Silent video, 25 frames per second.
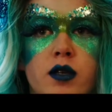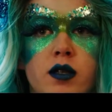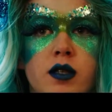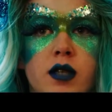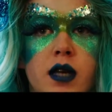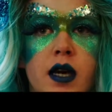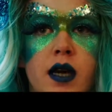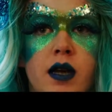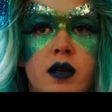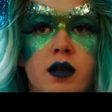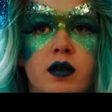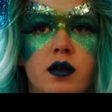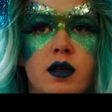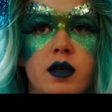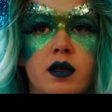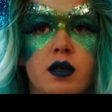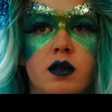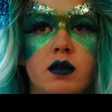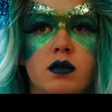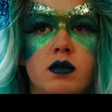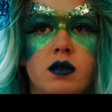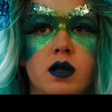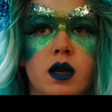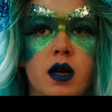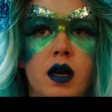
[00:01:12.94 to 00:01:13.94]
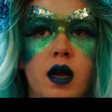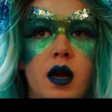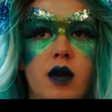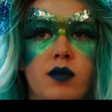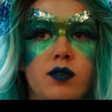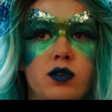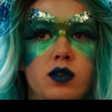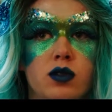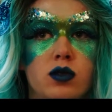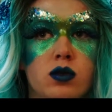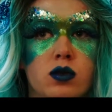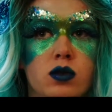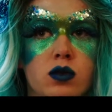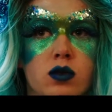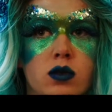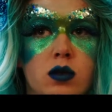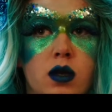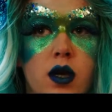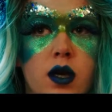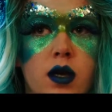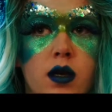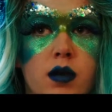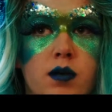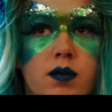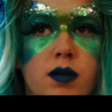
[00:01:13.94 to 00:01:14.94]
you say anything, you said after
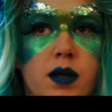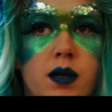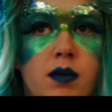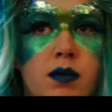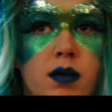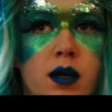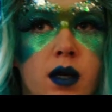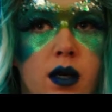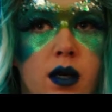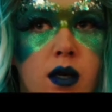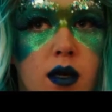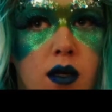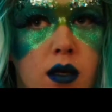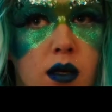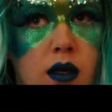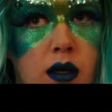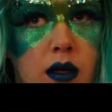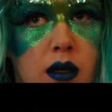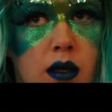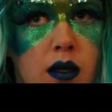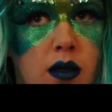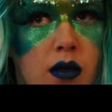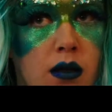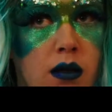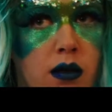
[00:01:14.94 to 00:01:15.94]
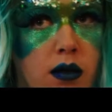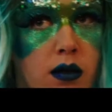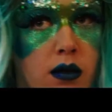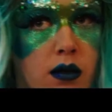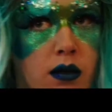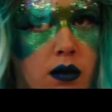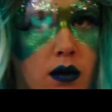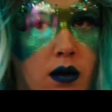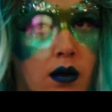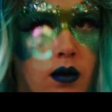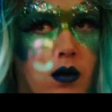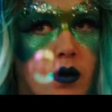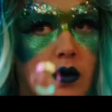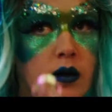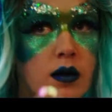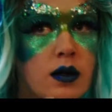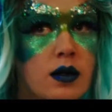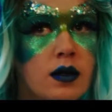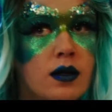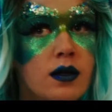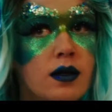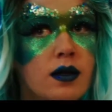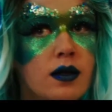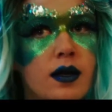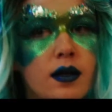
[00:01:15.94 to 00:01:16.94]
school I could be me, and
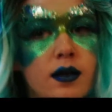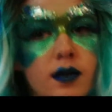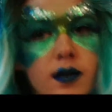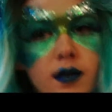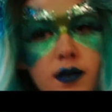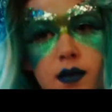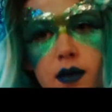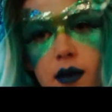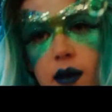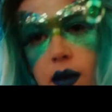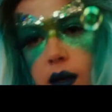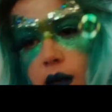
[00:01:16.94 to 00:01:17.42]
this